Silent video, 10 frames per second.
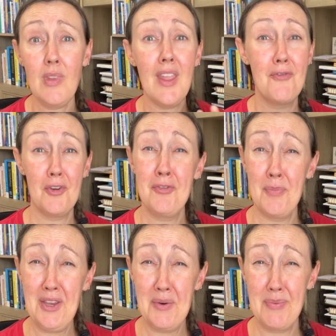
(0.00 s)
If you're
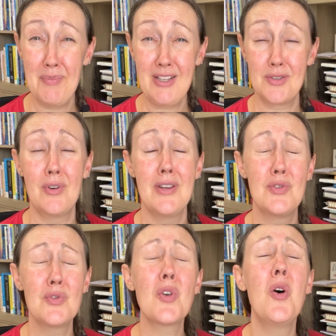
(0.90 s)
familiar with my story,
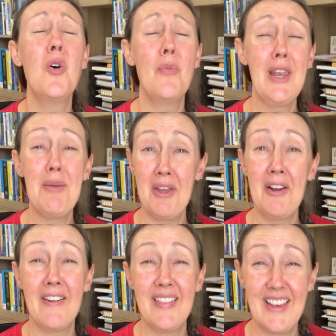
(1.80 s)
so many big
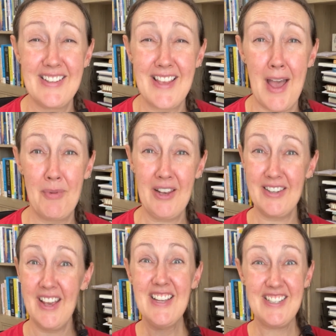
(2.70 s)
hard things
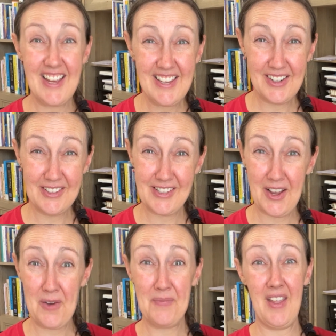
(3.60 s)
happened 10 years
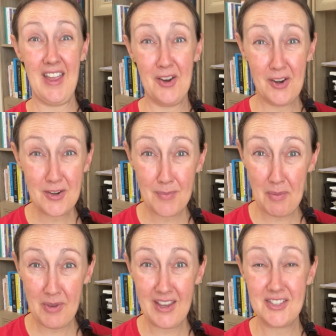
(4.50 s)
ago. I earned my
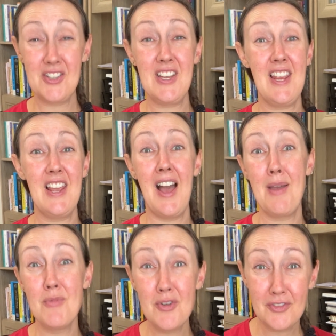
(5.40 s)
PhD, I
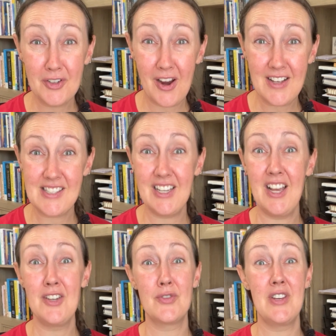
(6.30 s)
moved across the
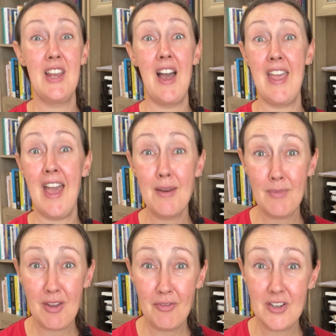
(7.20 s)
country, I had
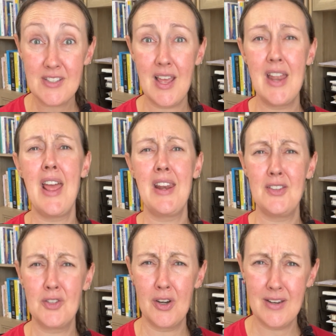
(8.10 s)
my first son, and I
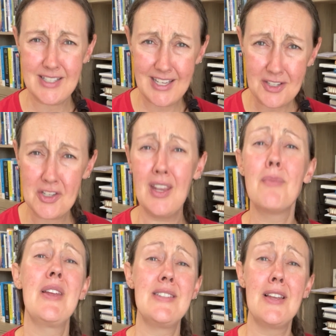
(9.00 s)
started teaching
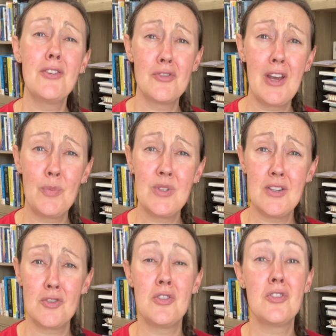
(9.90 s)
in my tenure track
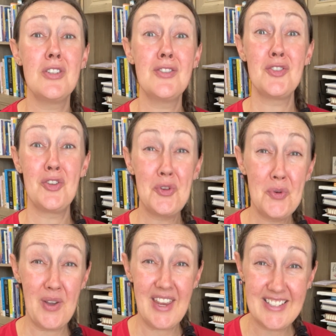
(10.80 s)
position just
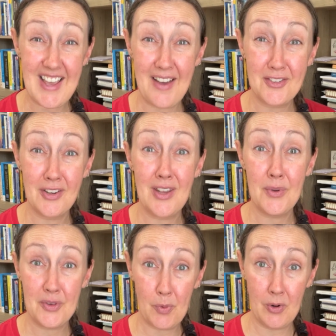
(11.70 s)
two weeks after he
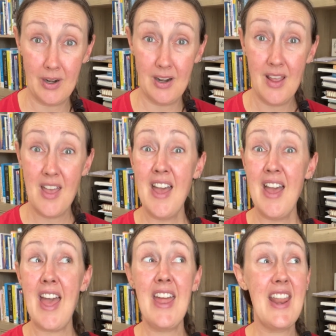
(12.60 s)
was born.
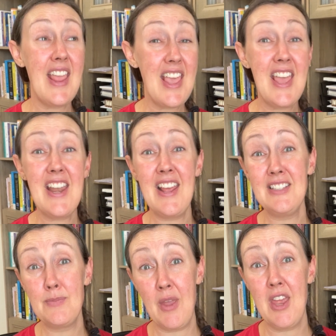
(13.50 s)
And it
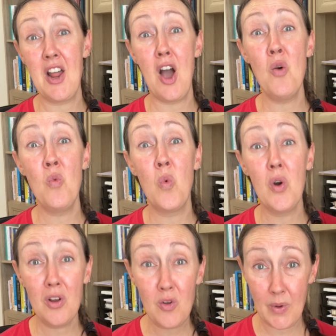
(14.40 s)
has been a
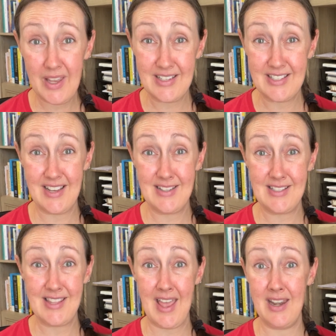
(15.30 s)
whirlwind
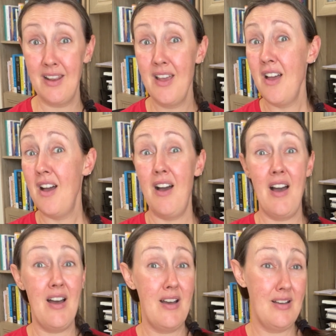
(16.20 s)
since then.
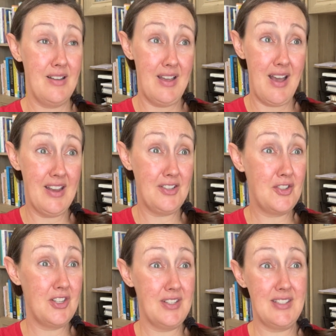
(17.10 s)
Uh, I
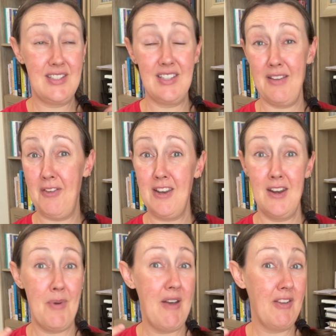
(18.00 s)
just, I've ended
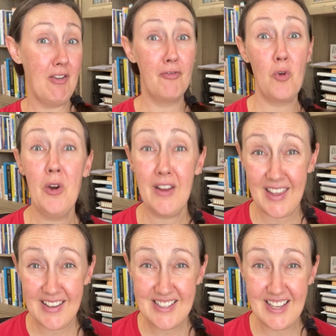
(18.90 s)
up having four kids